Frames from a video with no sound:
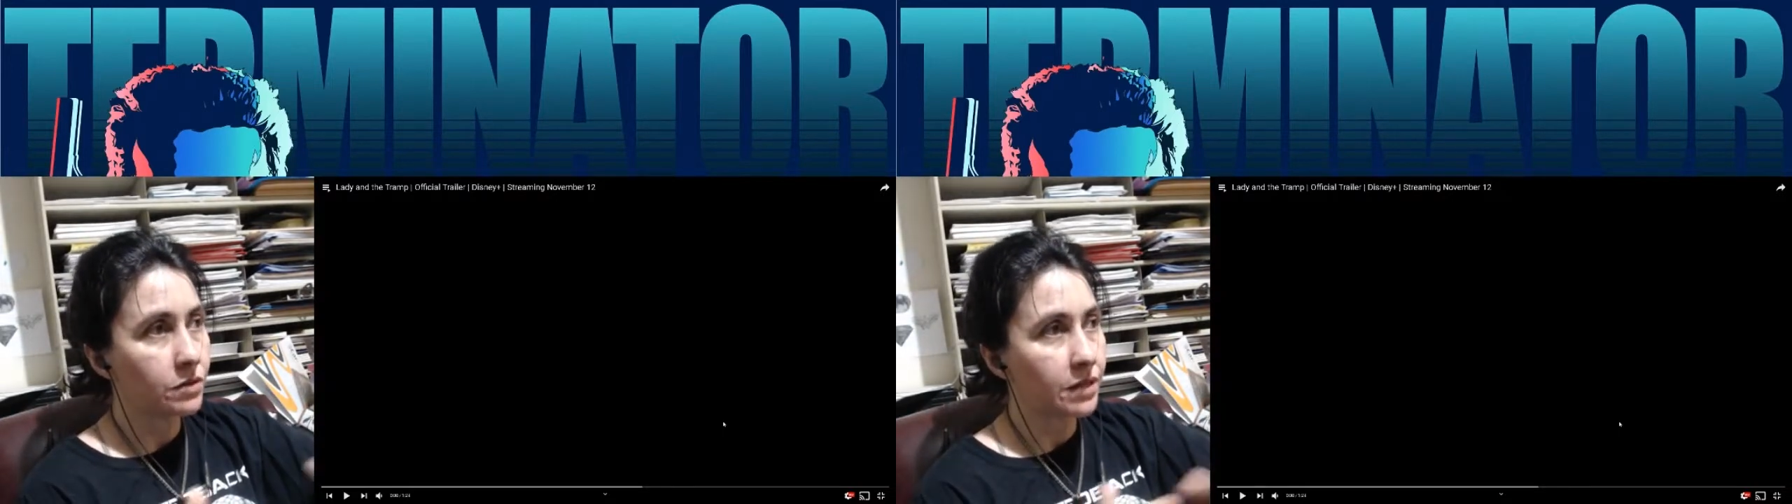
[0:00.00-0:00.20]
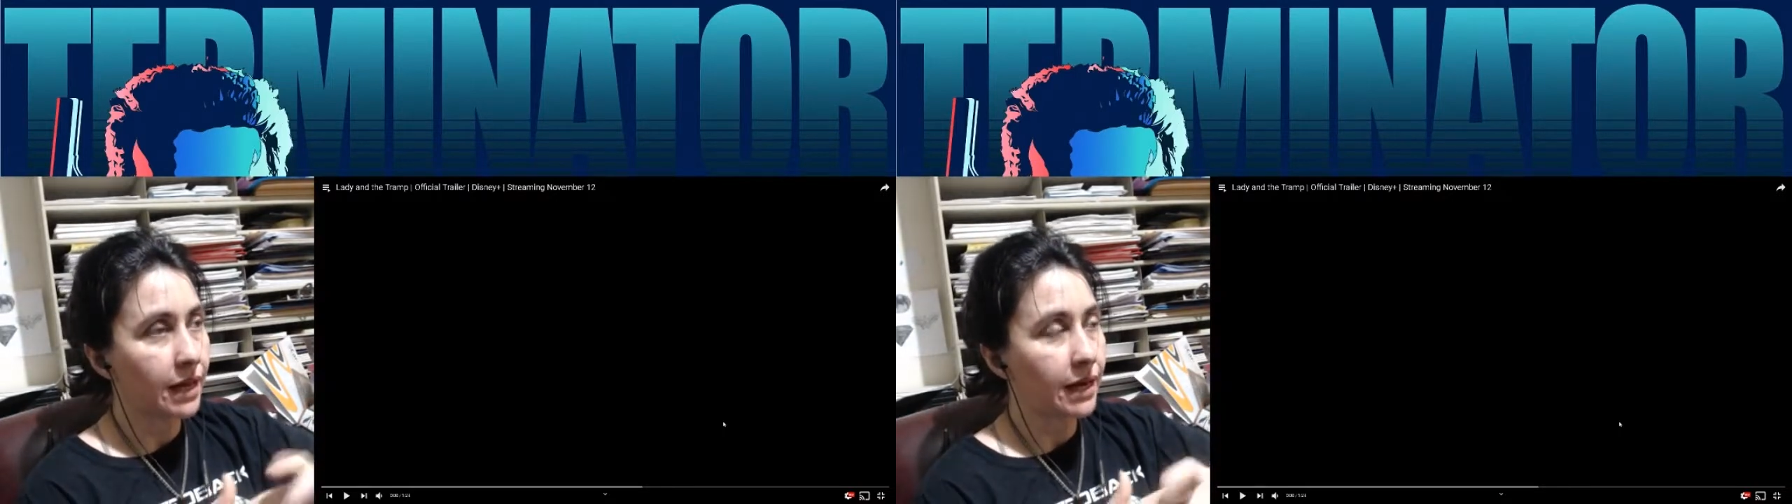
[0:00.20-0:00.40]

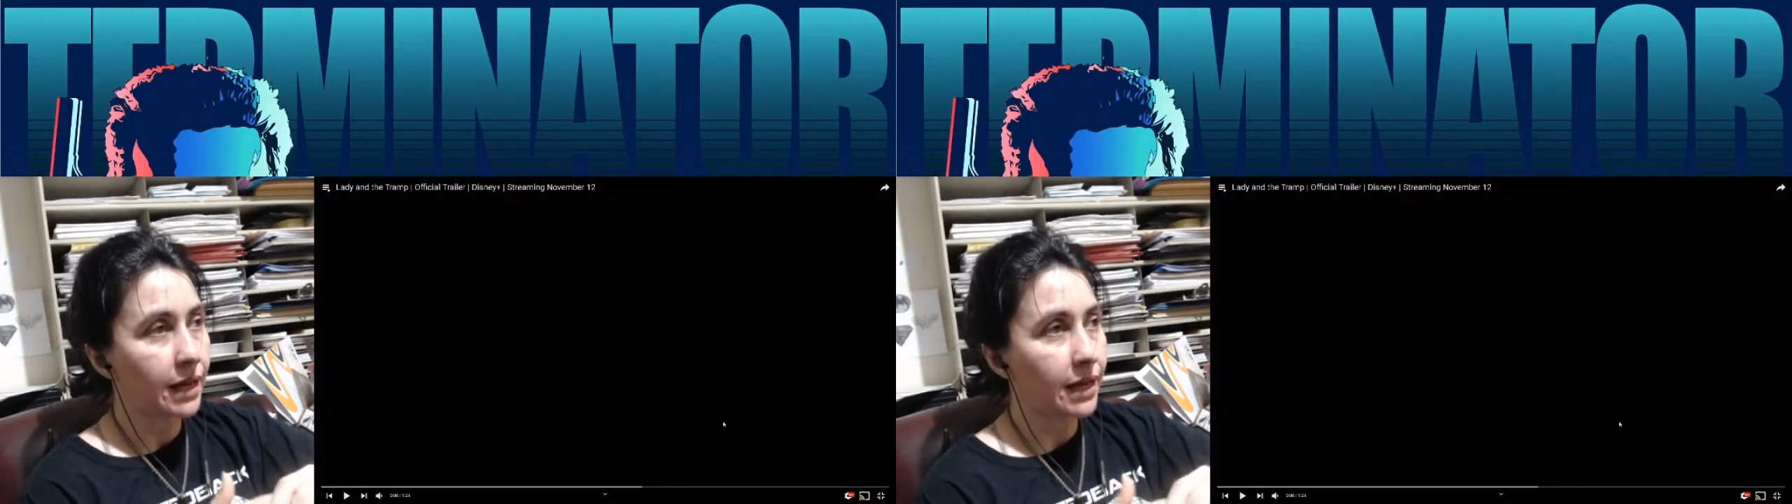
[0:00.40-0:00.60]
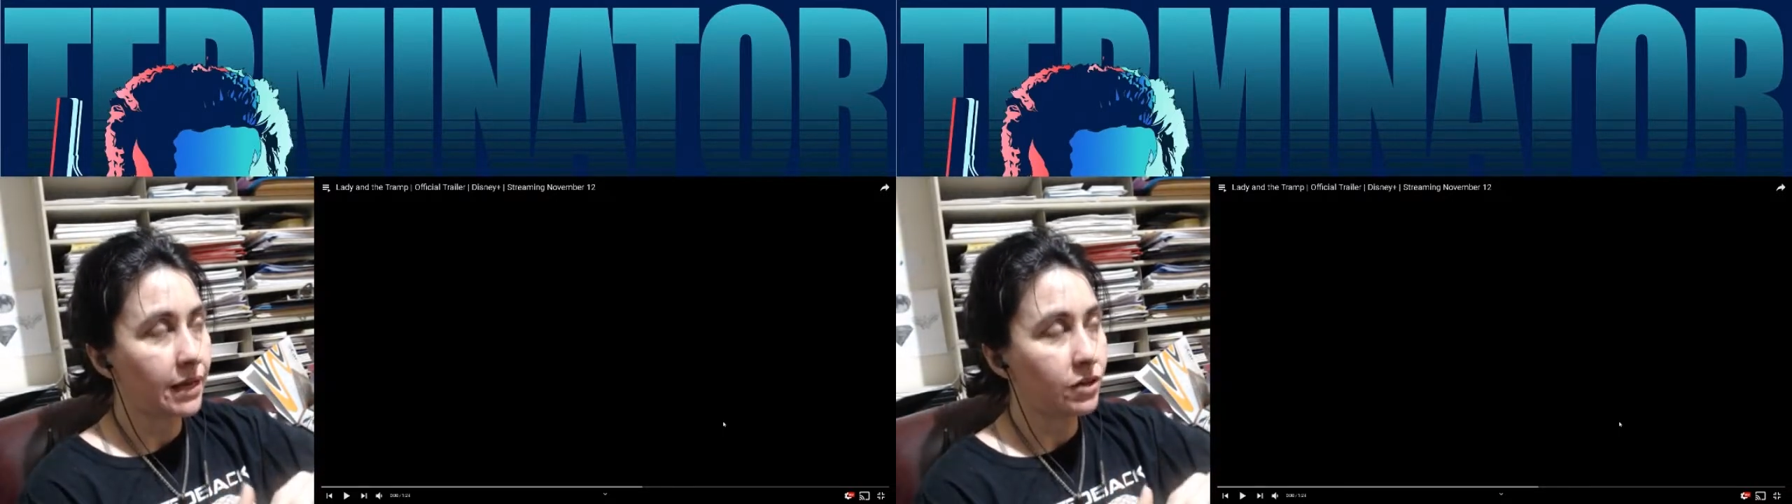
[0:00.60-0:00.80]
and
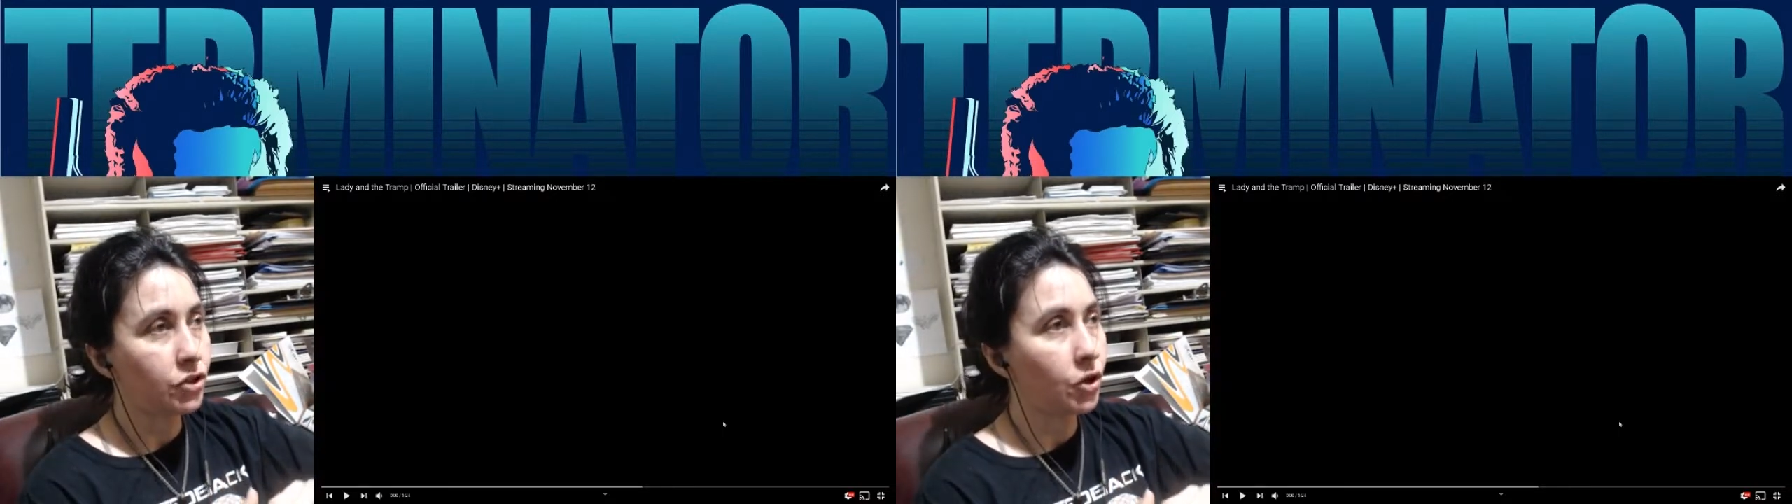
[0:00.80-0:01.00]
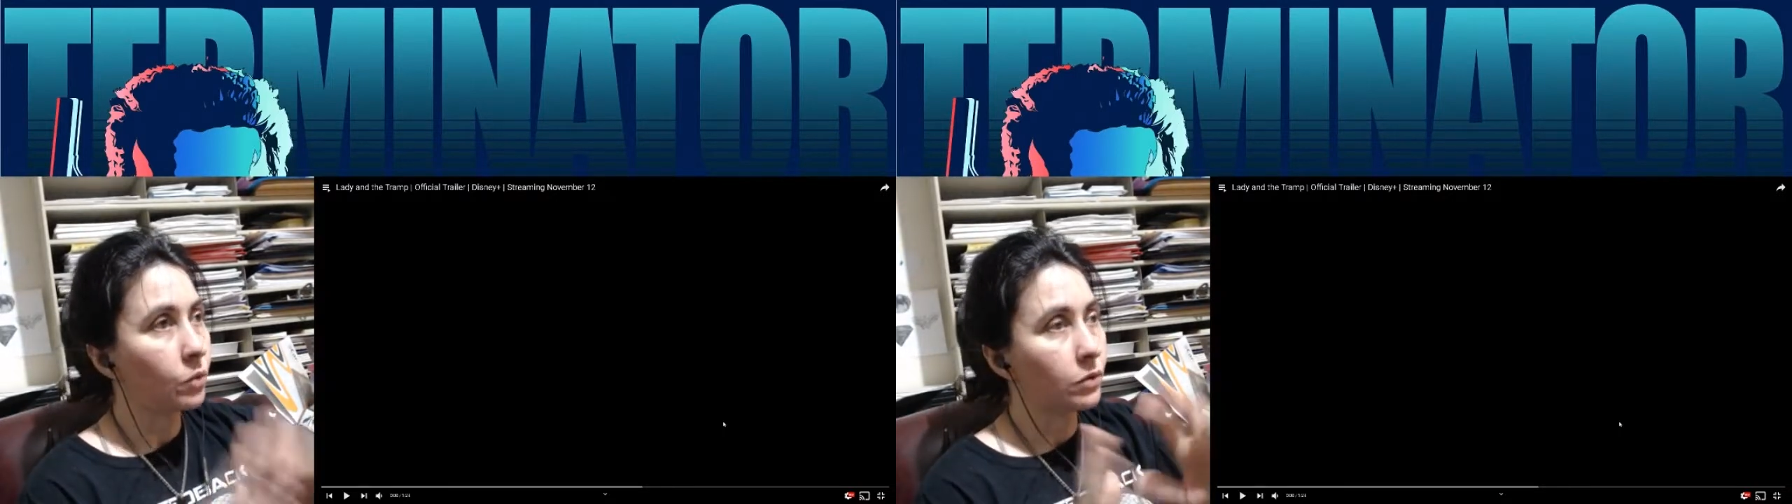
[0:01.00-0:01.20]
I
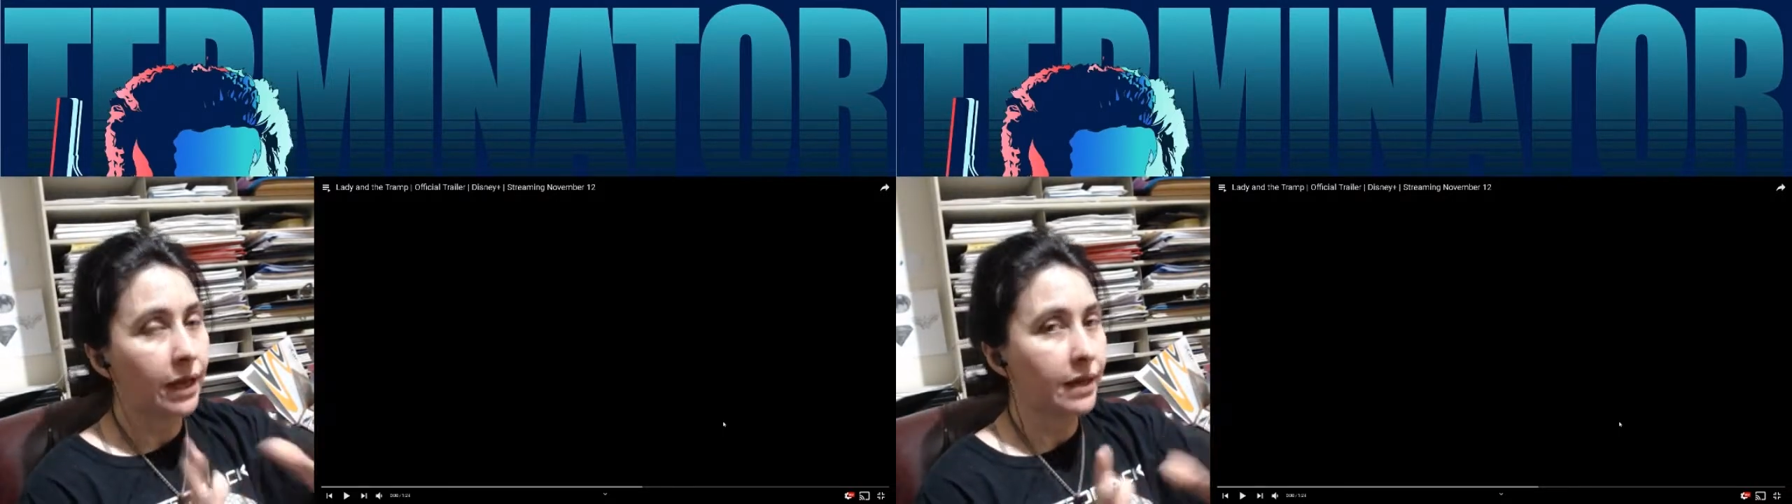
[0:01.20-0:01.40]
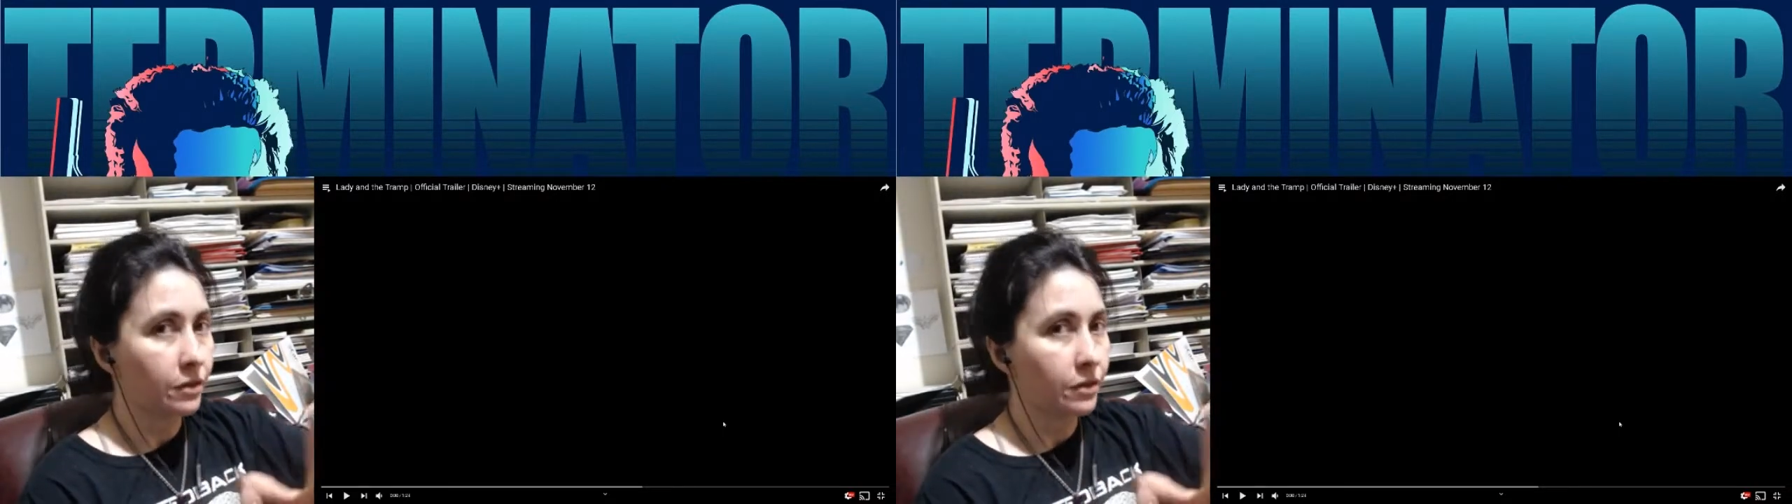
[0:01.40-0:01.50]
don't like the